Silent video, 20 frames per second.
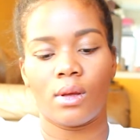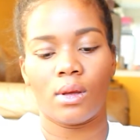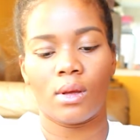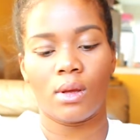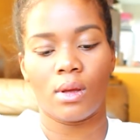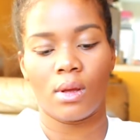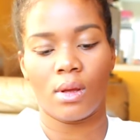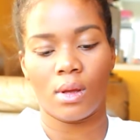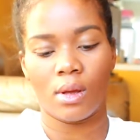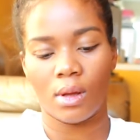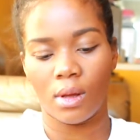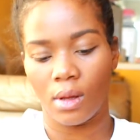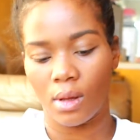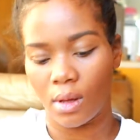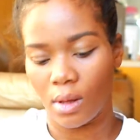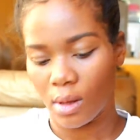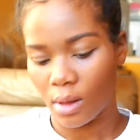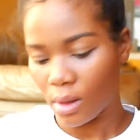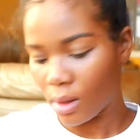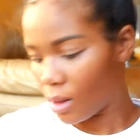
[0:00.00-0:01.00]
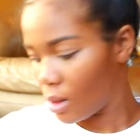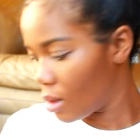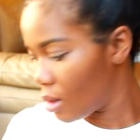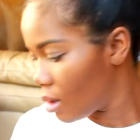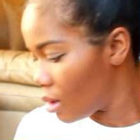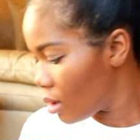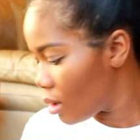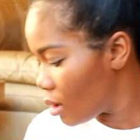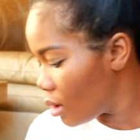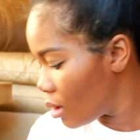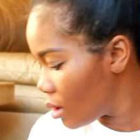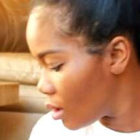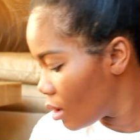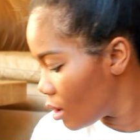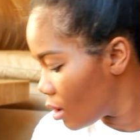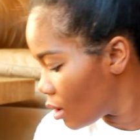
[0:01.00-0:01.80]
Nobody speaks.